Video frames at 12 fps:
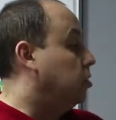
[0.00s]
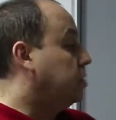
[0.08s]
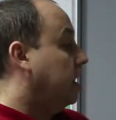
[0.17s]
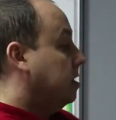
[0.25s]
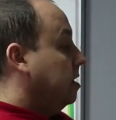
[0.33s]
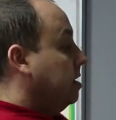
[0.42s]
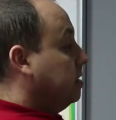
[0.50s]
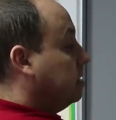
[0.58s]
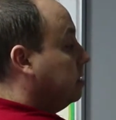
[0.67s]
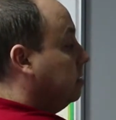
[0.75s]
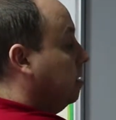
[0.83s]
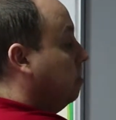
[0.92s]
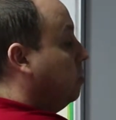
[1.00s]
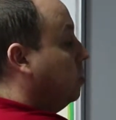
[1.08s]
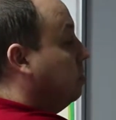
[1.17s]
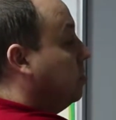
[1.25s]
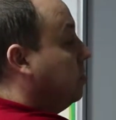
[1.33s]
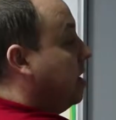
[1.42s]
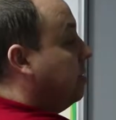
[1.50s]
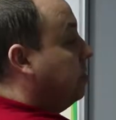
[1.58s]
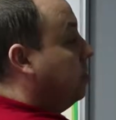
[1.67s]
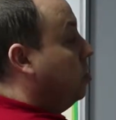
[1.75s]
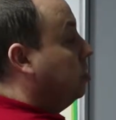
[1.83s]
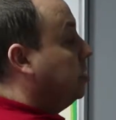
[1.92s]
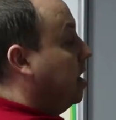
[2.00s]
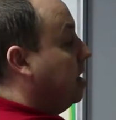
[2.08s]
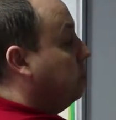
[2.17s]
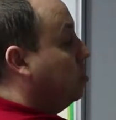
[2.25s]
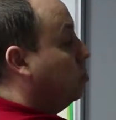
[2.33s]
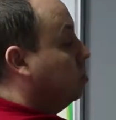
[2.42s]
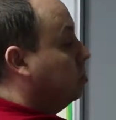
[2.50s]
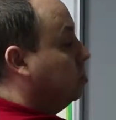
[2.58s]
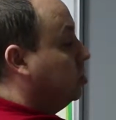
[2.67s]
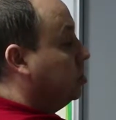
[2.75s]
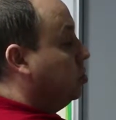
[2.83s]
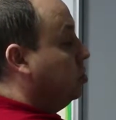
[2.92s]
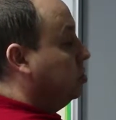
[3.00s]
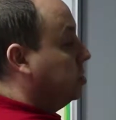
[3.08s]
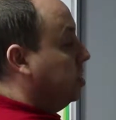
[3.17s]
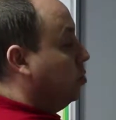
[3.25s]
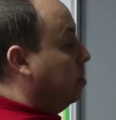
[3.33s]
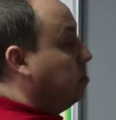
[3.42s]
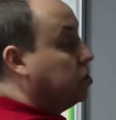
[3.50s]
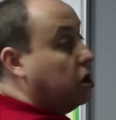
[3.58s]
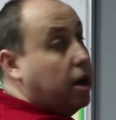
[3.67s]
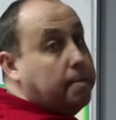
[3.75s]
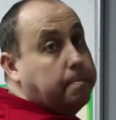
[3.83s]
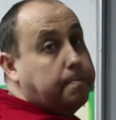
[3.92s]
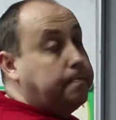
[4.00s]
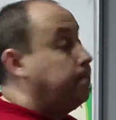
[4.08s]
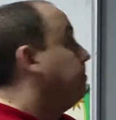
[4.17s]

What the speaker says: I'll take these and put them on the third table, just so you can see it one more time.